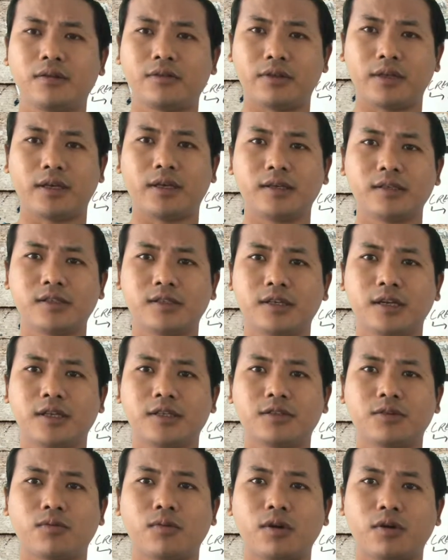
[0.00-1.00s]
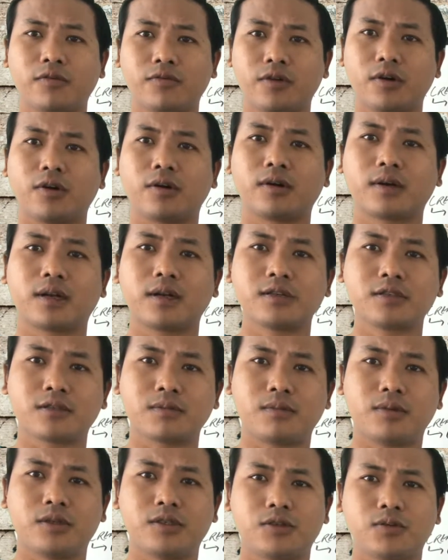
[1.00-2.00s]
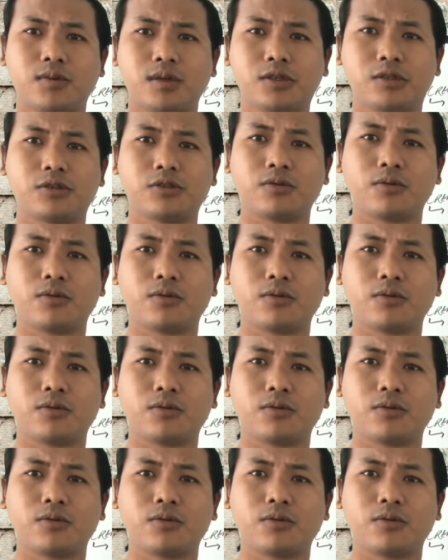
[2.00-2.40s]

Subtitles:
things that one of your customers wants